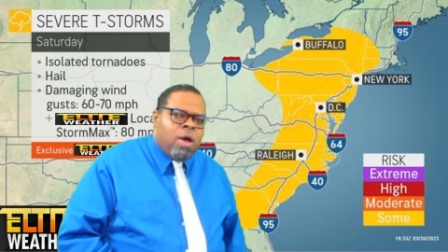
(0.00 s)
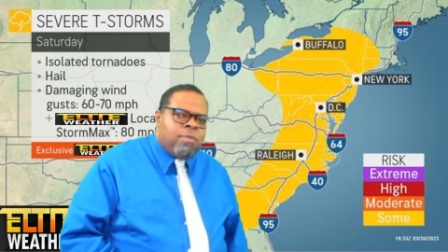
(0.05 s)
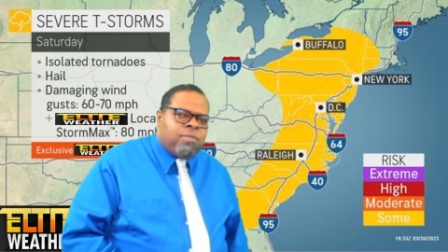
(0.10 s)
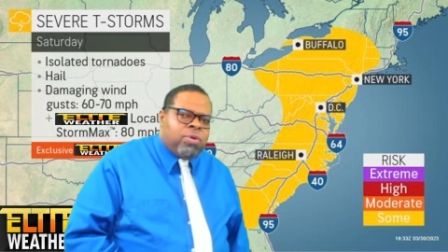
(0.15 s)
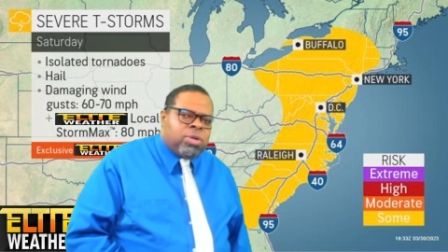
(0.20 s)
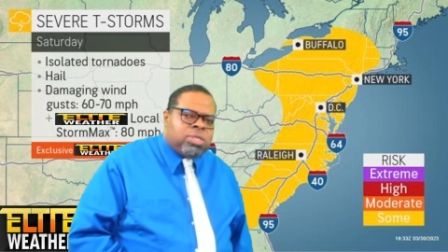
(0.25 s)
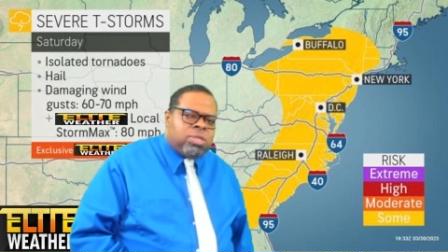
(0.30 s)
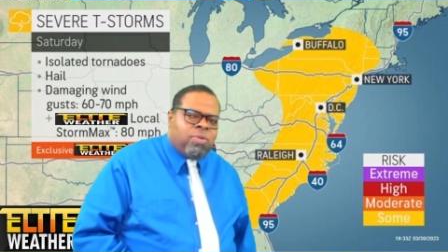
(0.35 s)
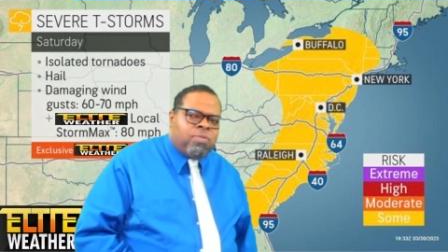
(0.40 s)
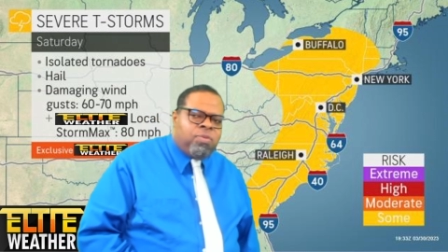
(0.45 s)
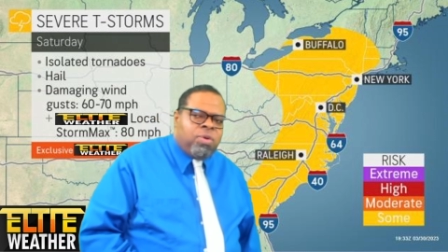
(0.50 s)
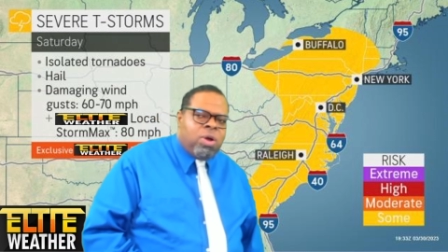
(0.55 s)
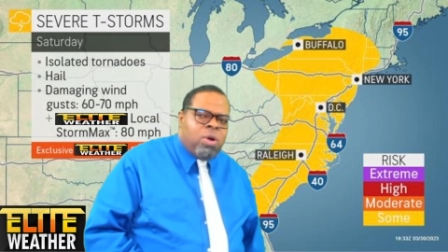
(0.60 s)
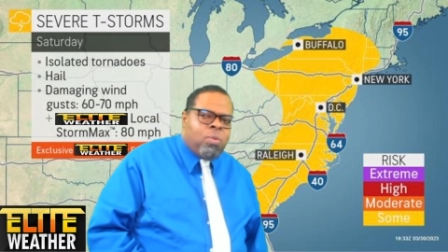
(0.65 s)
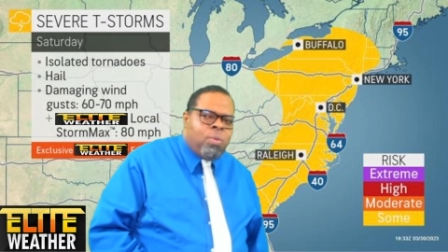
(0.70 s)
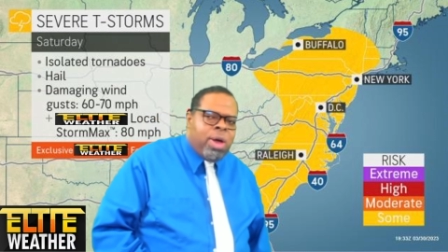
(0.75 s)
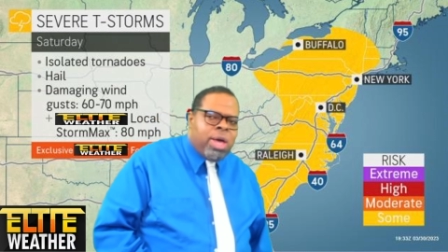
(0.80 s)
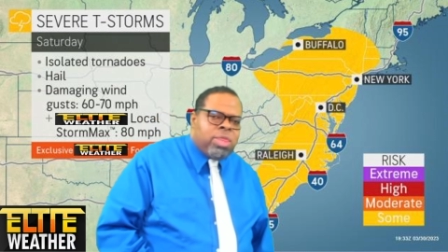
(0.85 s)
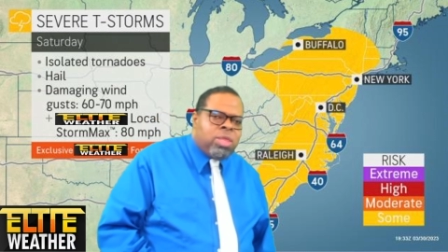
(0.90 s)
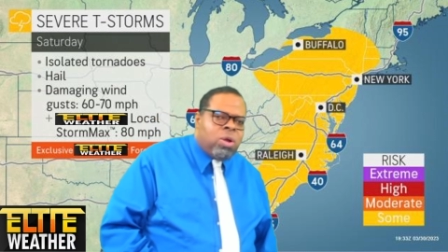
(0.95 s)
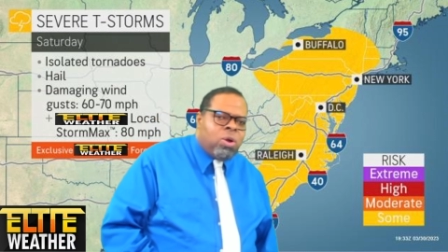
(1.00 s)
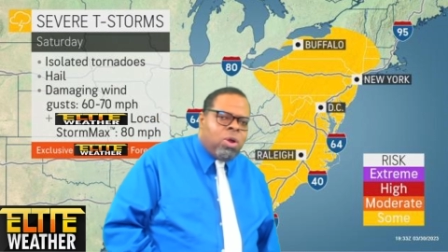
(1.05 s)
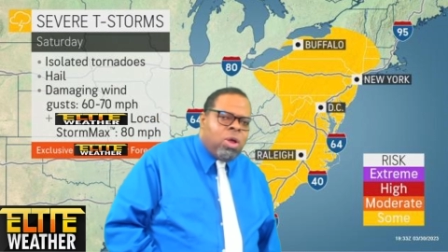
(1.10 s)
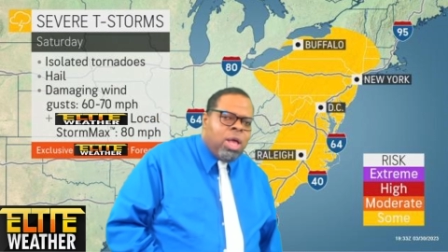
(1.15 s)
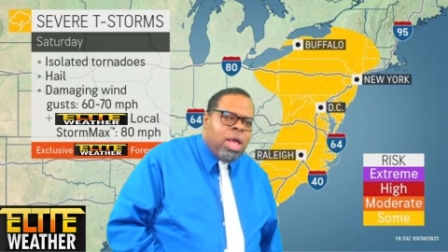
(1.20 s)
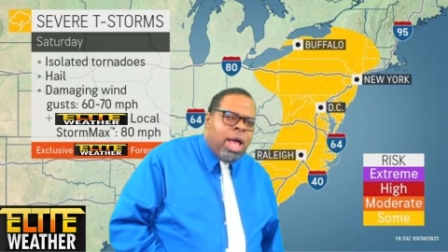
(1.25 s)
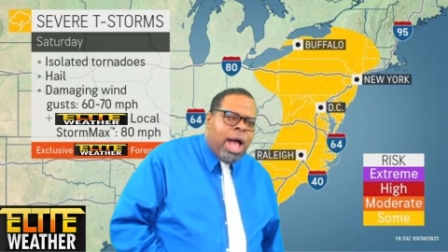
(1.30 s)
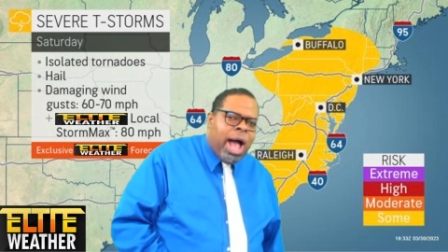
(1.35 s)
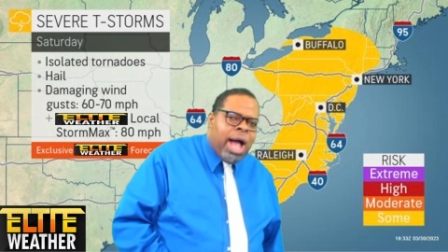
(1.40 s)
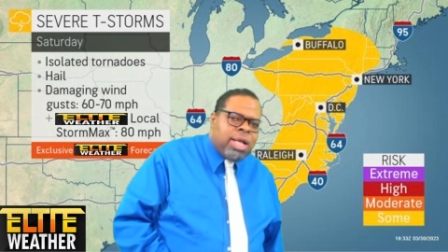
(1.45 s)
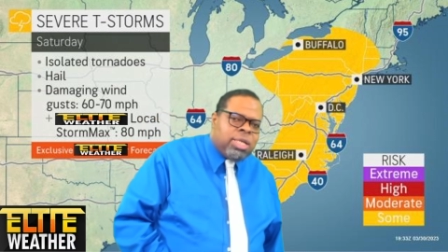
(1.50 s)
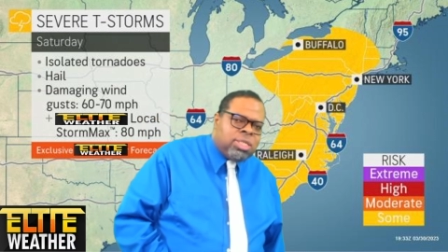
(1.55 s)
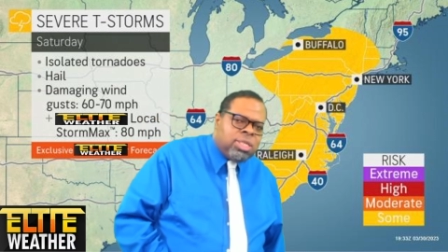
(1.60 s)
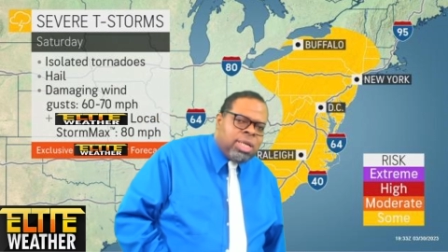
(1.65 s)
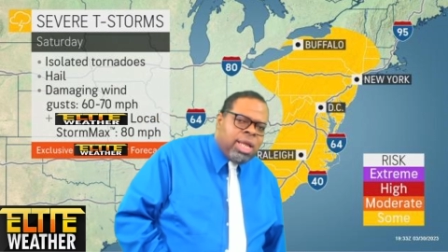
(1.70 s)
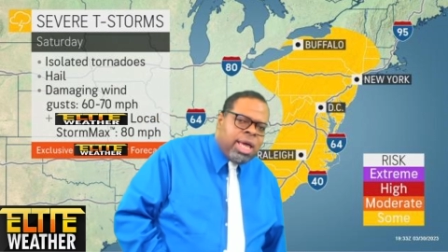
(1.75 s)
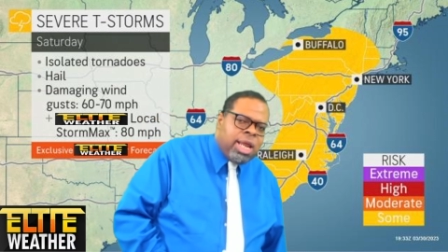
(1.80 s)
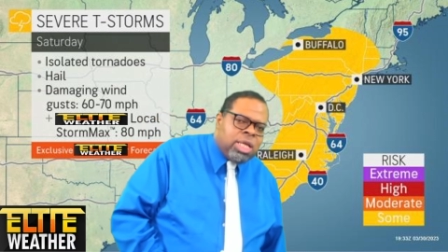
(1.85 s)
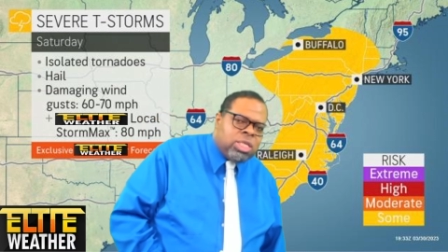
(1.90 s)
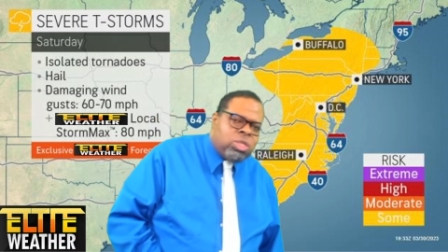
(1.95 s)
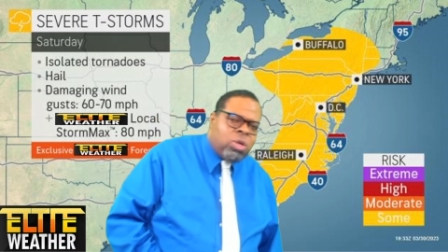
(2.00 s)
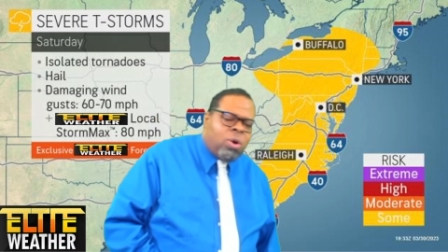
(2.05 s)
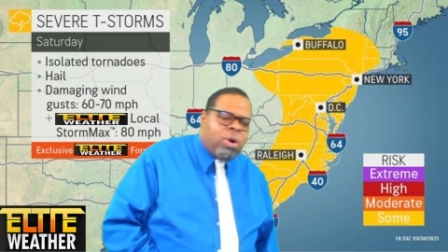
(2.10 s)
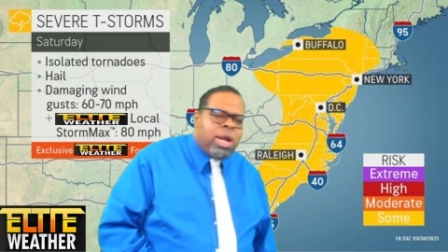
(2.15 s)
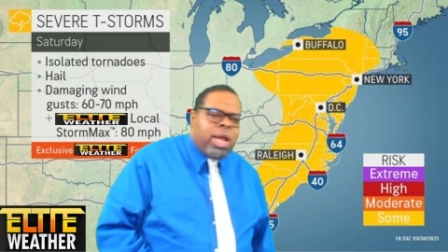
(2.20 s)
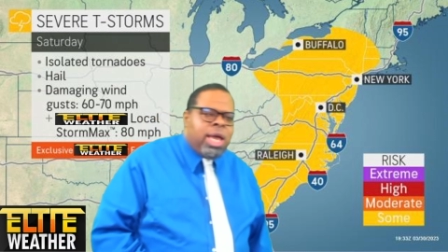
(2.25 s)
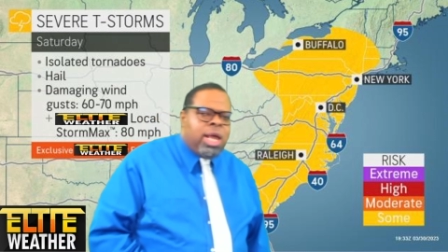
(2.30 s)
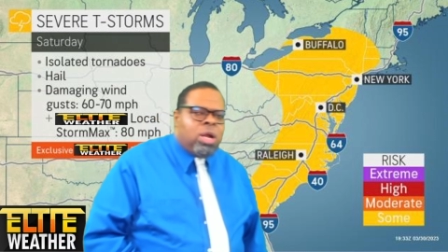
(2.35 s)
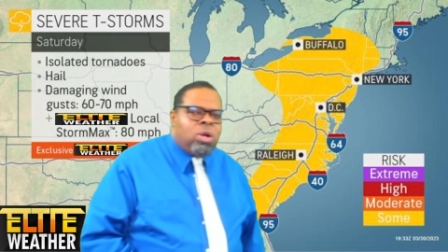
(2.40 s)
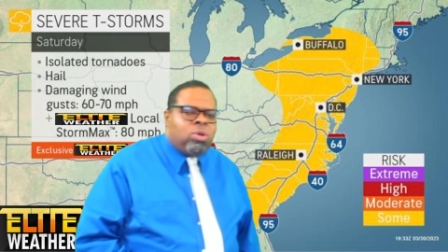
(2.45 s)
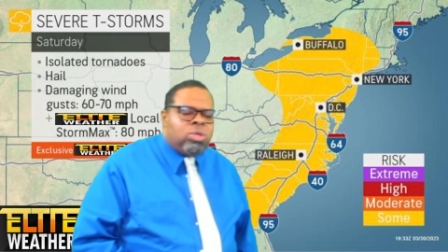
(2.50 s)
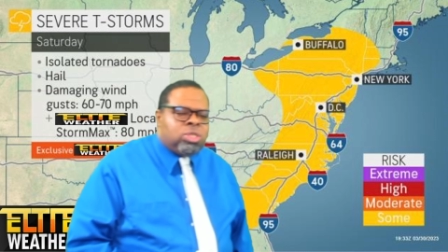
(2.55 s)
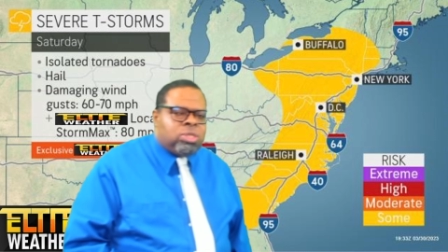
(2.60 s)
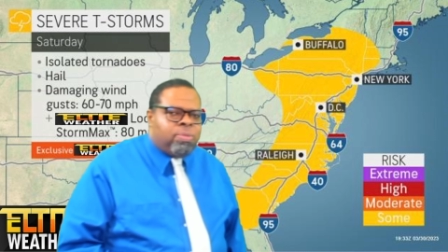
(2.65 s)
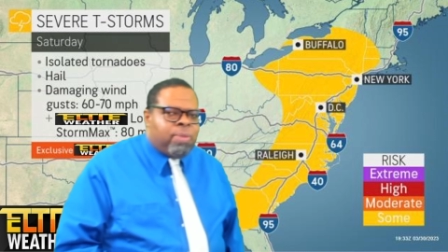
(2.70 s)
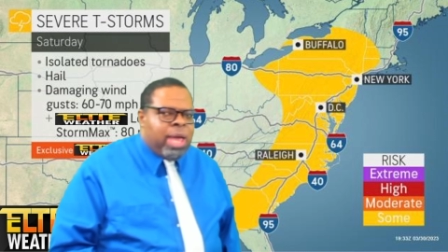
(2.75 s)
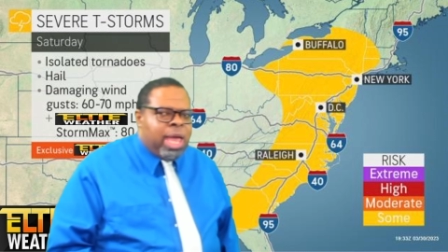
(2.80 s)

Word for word: for severe weather, isolated tornadoes, some